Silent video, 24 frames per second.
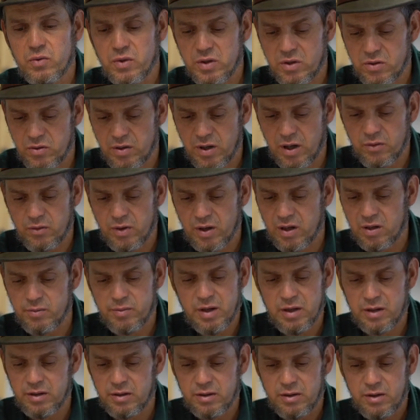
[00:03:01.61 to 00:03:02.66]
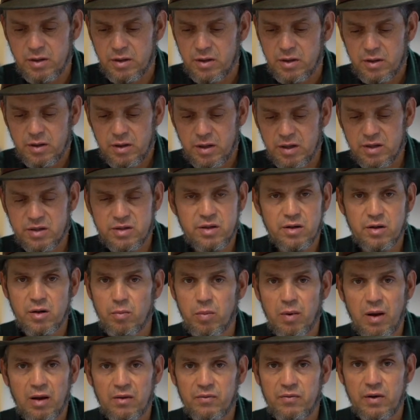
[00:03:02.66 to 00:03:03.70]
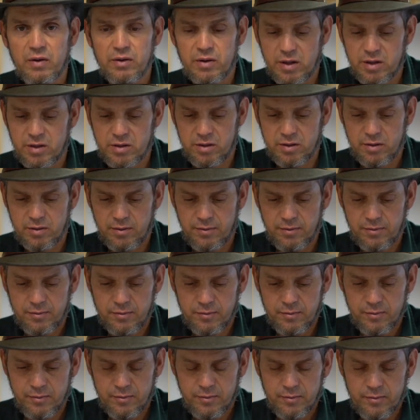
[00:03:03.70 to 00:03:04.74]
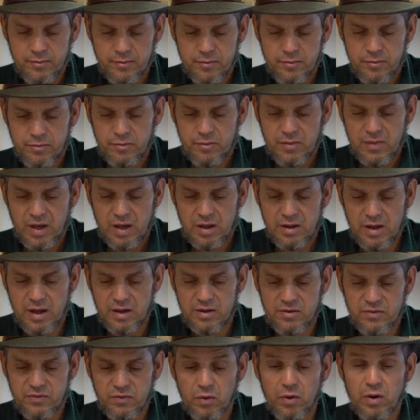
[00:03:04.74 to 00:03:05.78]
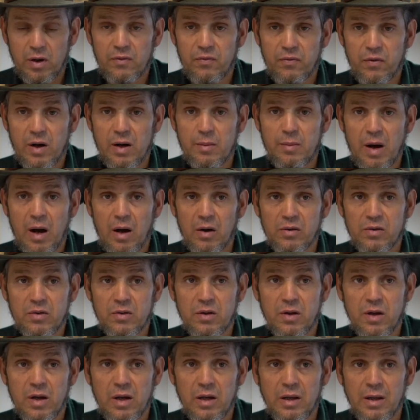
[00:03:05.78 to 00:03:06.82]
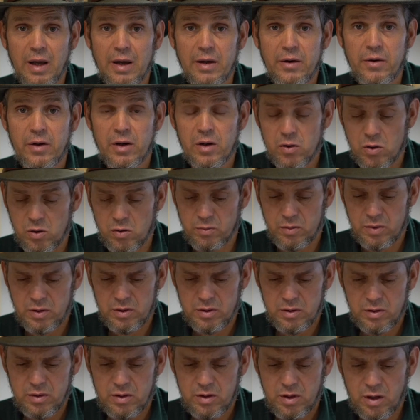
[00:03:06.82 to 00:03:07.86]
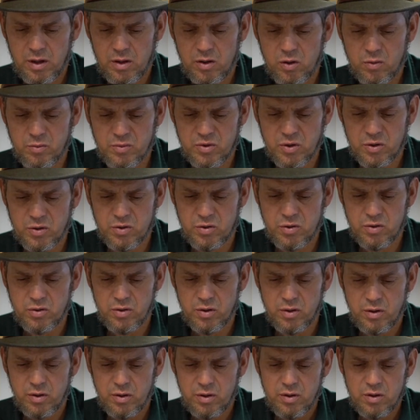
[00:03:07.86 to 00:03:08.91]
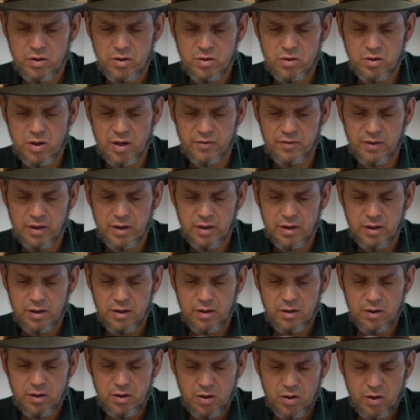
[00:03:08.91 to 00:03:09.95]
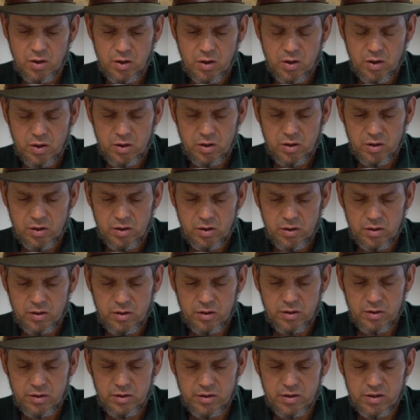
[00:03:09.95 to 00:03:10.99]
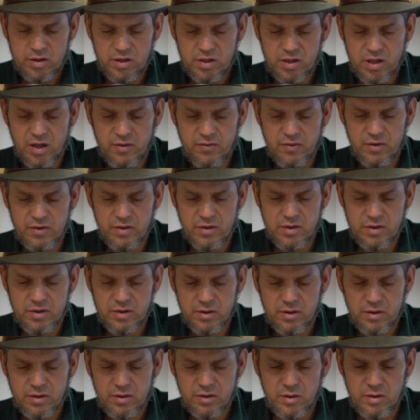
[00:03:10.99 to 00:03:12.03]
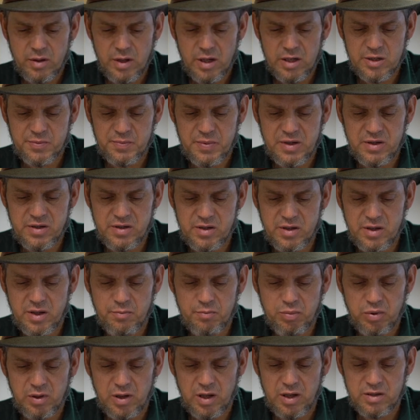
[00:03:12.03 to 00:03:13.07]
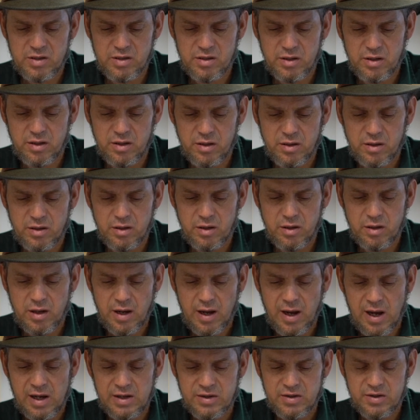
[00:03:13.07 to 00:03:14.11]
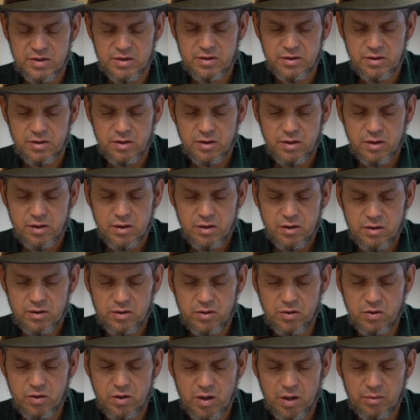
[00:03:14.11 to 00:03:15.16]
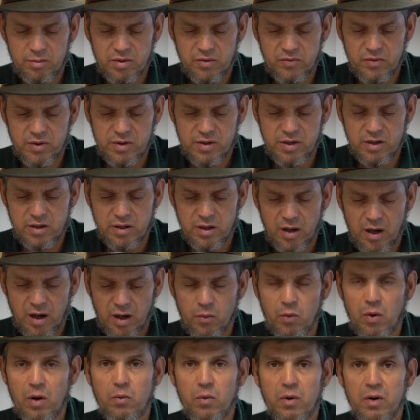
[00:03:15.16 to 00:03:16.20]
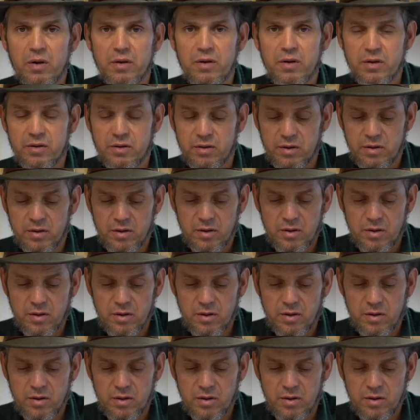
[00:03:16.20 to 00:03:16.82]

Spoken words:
We do not recommend a cinder block foundation. That's for a frame house, a lighter home. Our homes are too heavy. Stevens SPC Plus asks, do you come to Virginia? I want one of these.